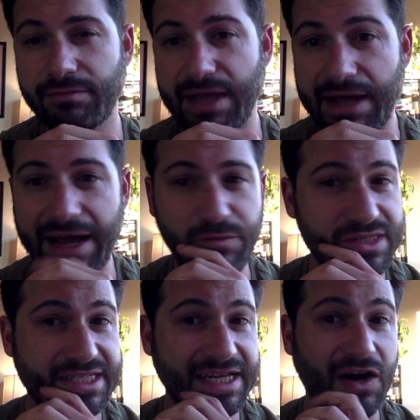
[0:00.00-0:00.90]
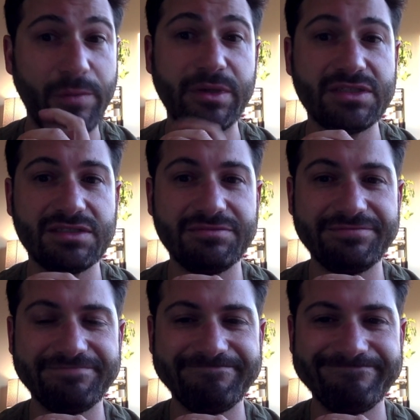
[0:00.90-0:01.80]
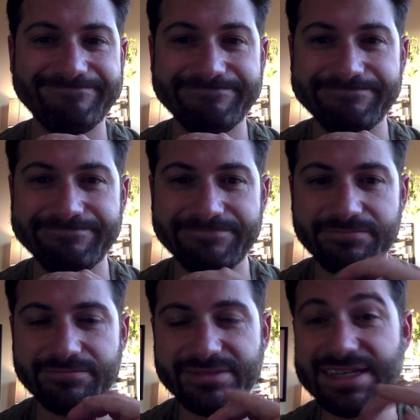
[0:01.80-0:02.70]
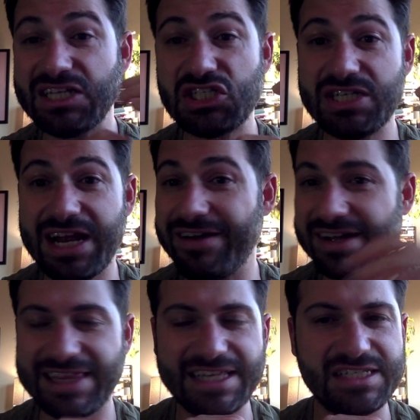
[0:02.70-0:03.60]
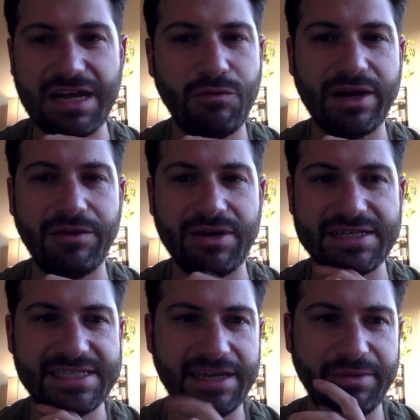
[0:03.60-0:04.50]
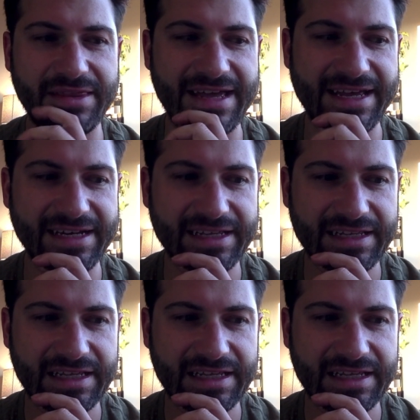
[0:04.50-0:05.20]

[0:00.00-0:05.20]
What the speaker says: I would say, almost not generic. That's not what I want to say, but that